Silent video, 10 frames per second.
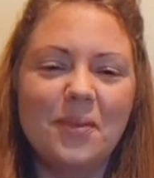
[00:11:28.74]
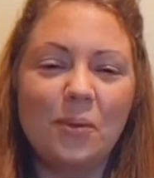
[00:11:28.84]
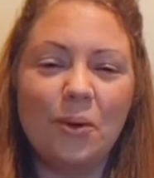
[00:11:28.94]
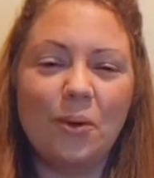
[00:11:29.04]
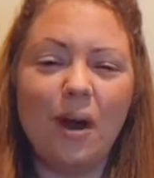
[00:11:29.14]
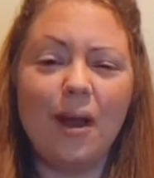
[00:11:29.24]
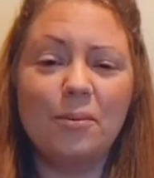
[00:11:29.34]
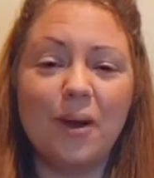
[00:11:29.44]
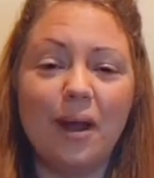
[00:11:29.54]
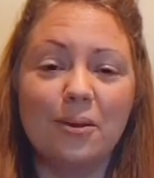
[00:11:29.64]
or your
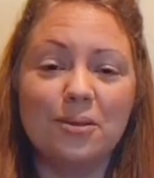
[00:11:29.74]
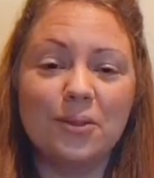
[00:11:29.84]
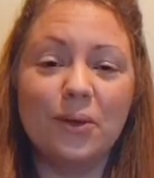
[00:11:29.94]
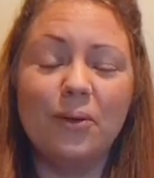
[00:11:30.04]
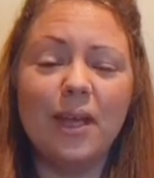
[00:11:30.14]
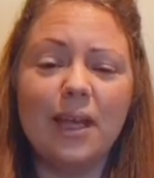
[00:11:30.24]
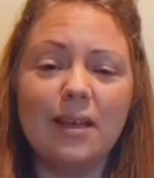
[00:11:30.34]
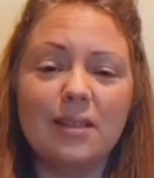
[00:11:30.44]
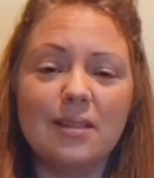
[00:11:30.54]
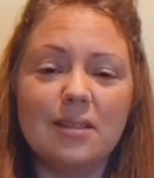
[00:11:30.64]
eyebrows, or your
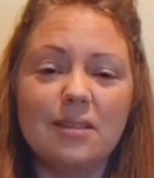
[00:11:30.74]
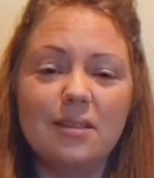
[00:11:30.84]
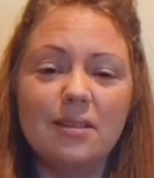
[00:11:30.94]
ears.